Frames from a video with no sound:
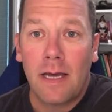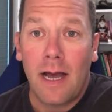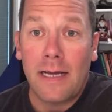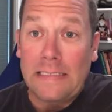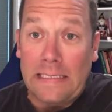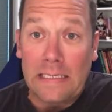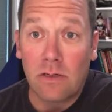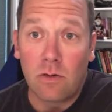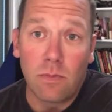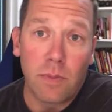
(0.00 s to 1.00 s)

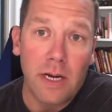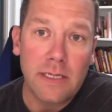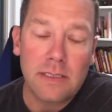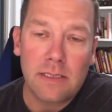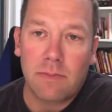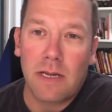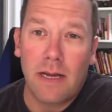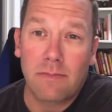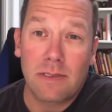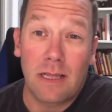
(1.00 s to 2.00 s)
ideal, but
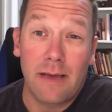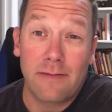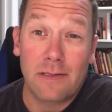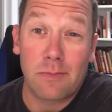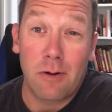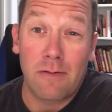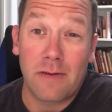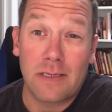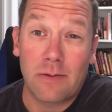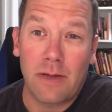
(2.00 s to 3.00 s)
sometimes life isn't
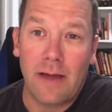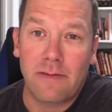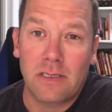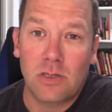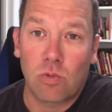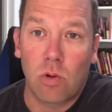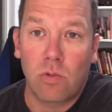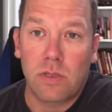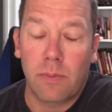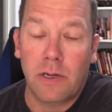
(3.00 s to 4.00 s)
perfect and we have to just roll
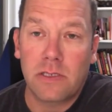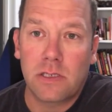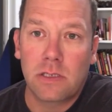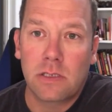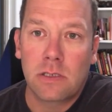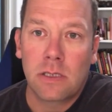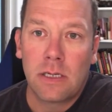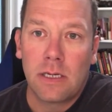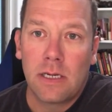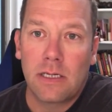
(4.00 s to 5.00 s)
with the punches.
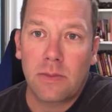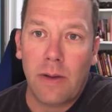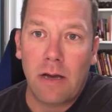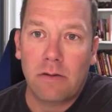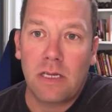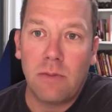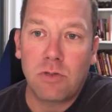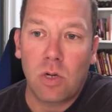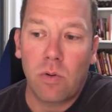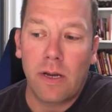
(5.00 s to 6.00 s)
It's about keep
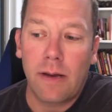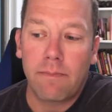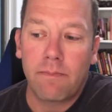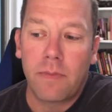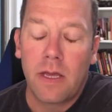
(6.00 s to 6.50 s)
showing up.